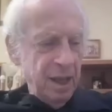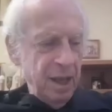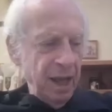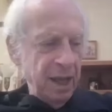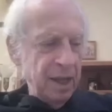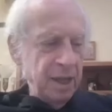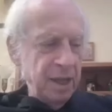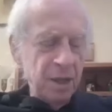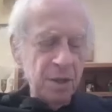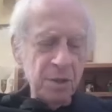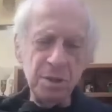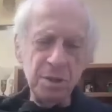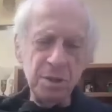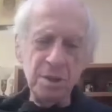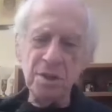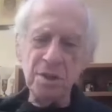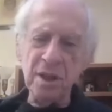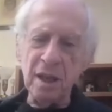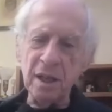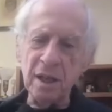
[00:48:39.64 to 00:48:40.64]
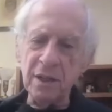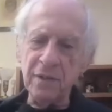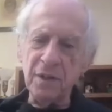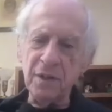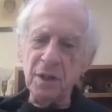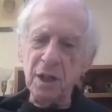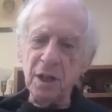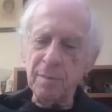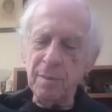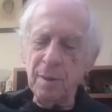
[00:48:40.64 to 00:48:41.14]
and he hears the sound of
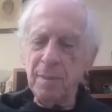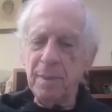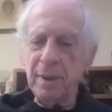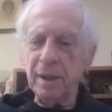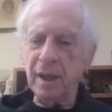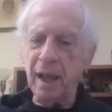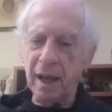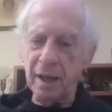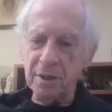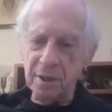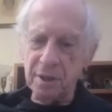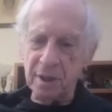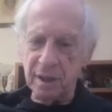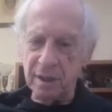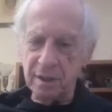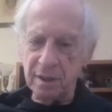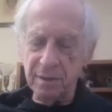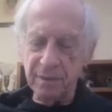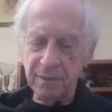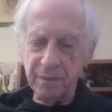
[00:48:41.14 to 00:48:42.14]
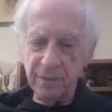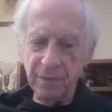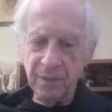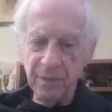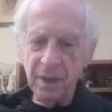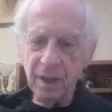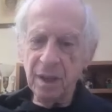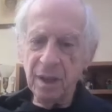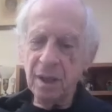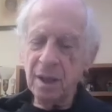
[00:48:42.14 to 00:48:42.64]
an automobile accident.
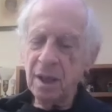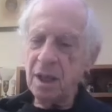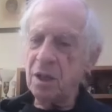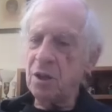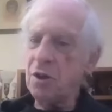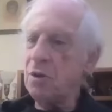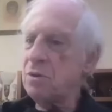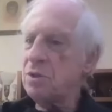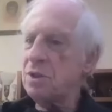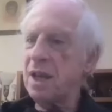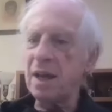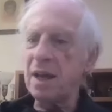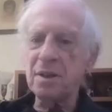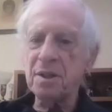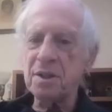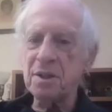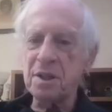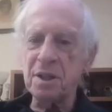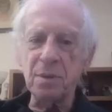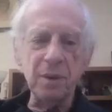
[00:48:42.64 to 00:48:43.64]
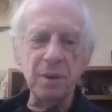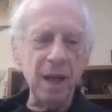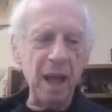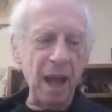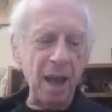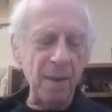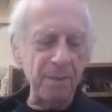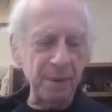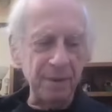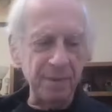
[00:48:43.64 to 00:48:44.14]
He goes down to see what
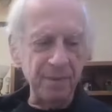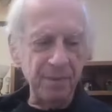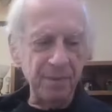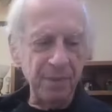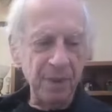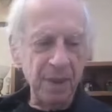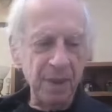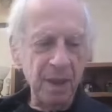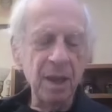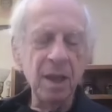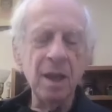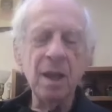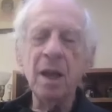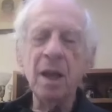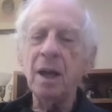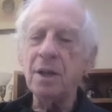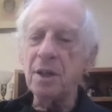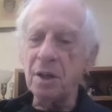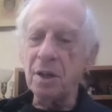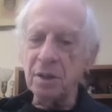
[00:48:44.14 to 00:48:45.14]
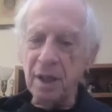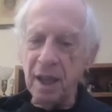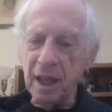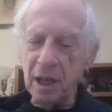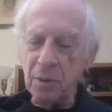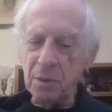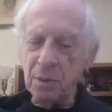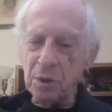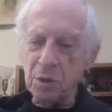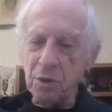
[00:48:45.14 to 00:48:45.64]
happened. A young
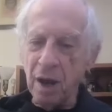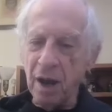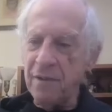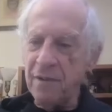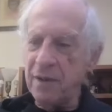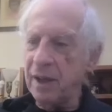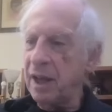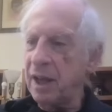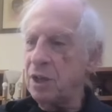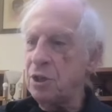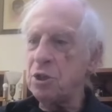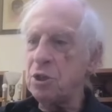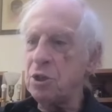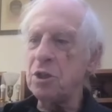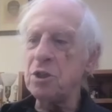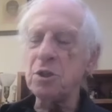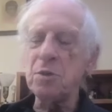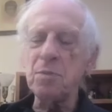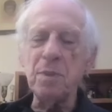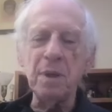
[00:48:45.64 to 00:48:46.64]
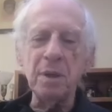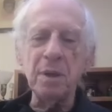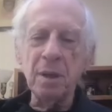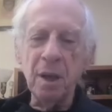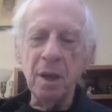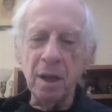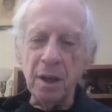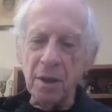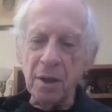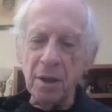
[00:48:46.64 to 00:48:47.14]
lady was driving, and she has been,
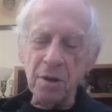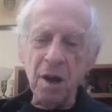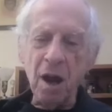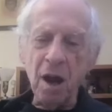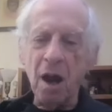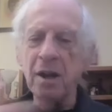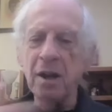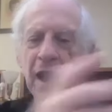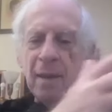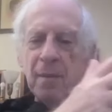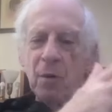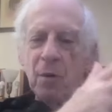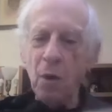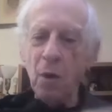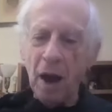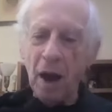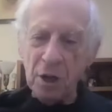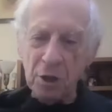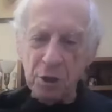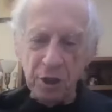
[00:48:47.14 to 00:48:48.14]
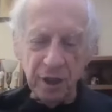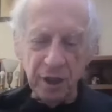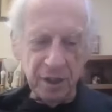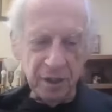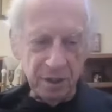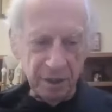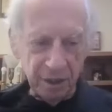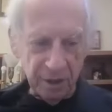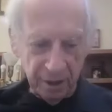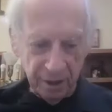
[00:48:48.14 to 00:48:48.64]
another car came crashing
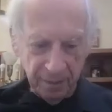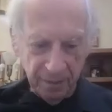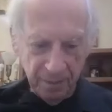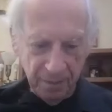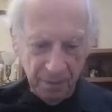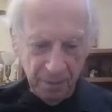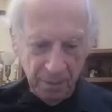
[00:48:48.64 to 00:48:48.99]
into her.